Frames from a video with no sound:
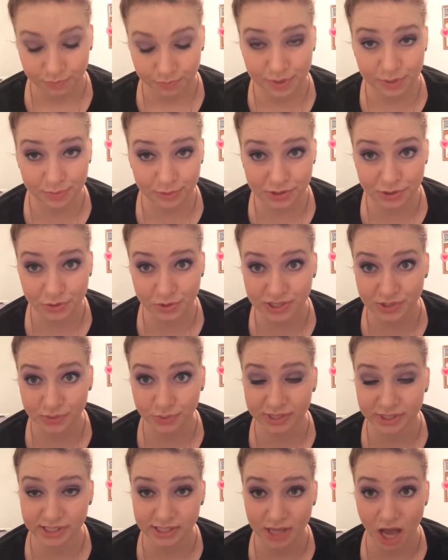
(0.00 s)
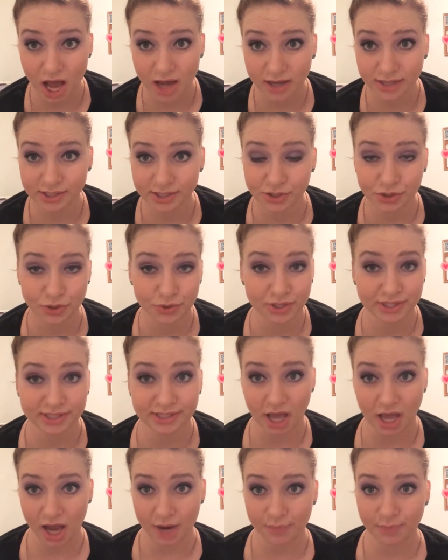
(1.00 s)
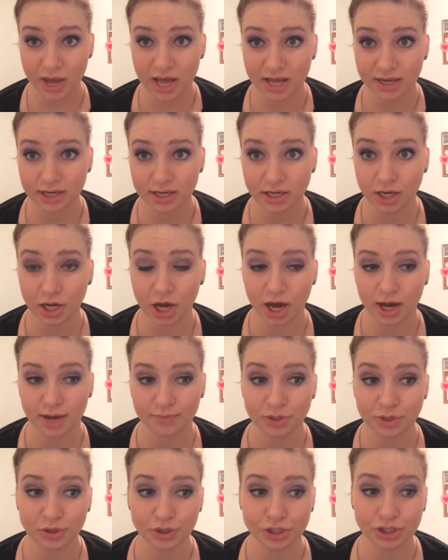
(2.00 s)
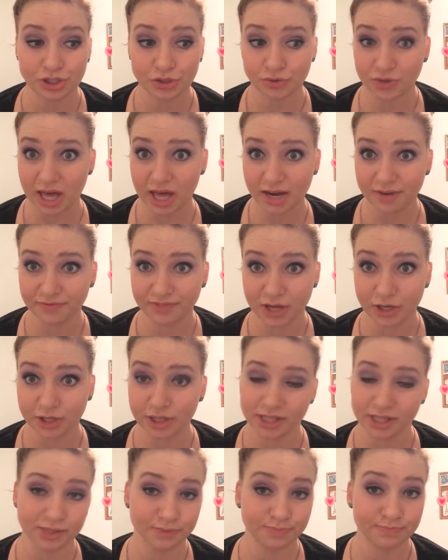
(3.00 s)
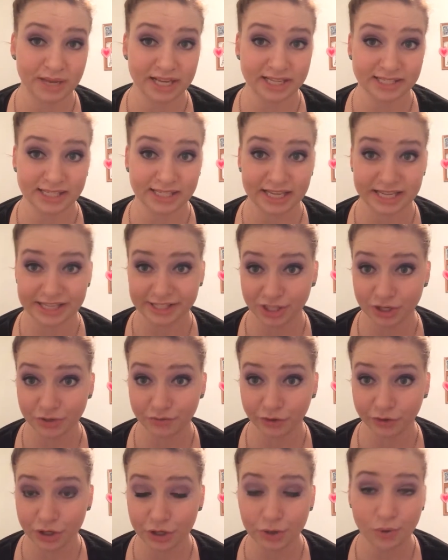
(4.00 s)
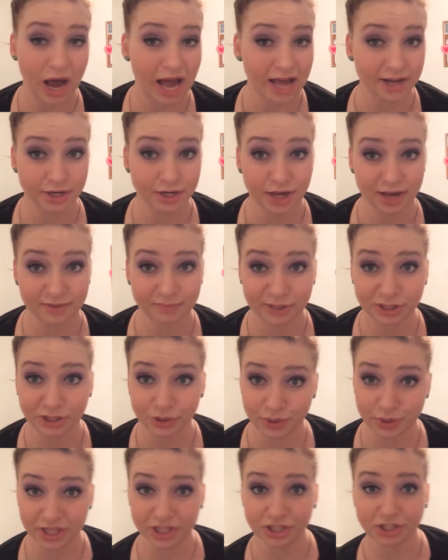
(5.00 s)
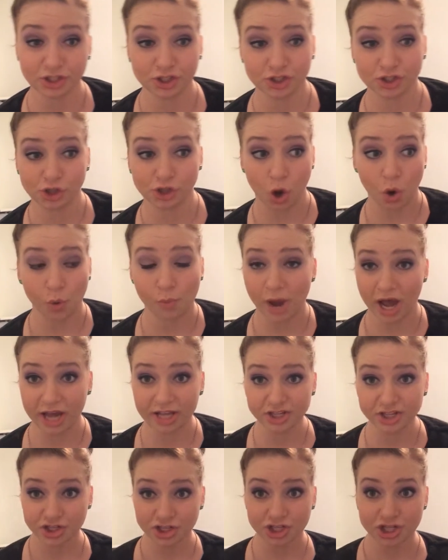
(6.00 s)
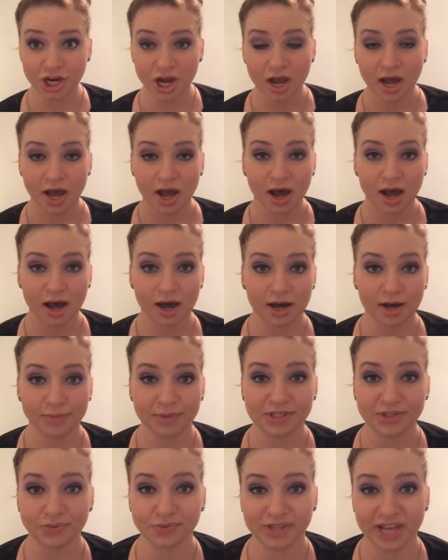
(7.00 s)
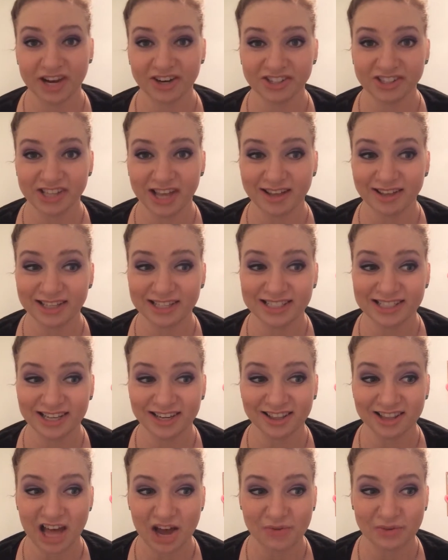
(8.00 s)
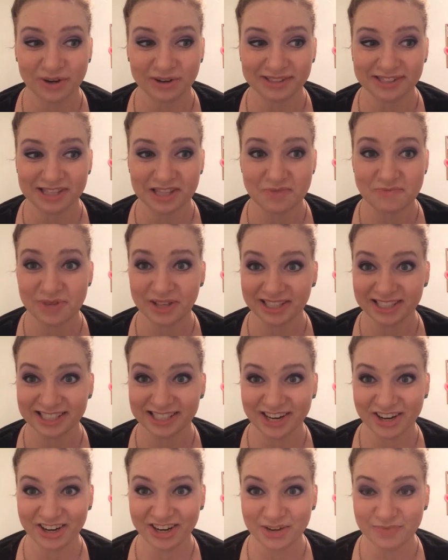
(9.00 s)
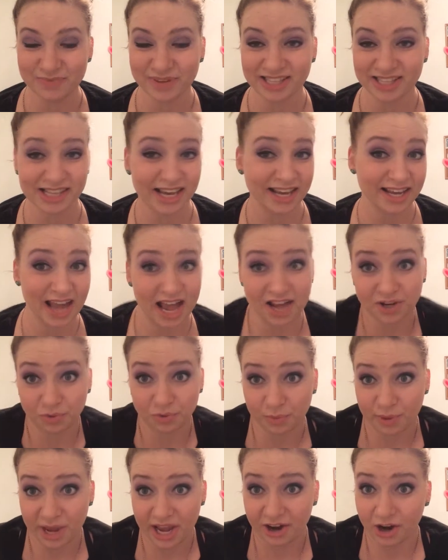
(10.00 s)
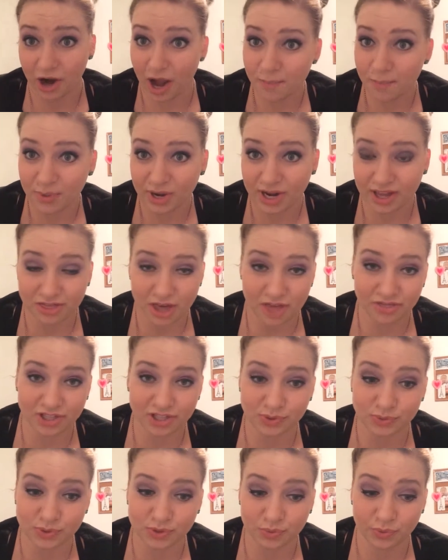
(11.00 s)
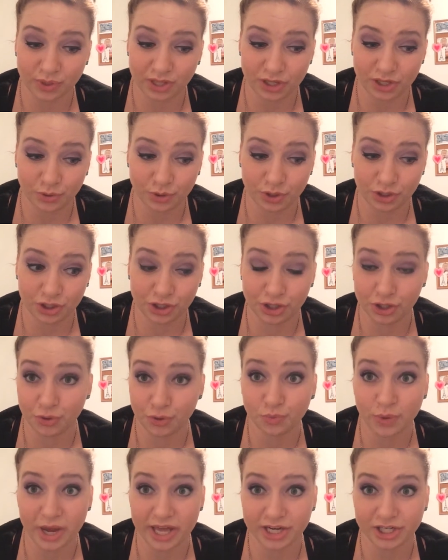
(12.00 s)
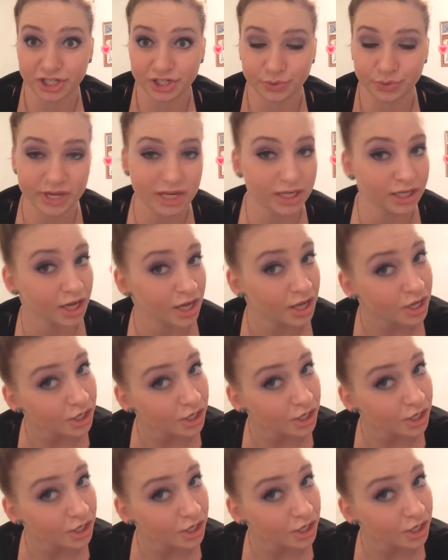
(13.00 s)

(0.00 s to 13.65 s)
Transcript: People do this with socks to do the sock bun. You could do that if that makes it easier for you. I have been doing this so much. This was a hairstyle I did a lot when I was in the military because I had to wear my hair up, and I thought this was a really cute way to do it.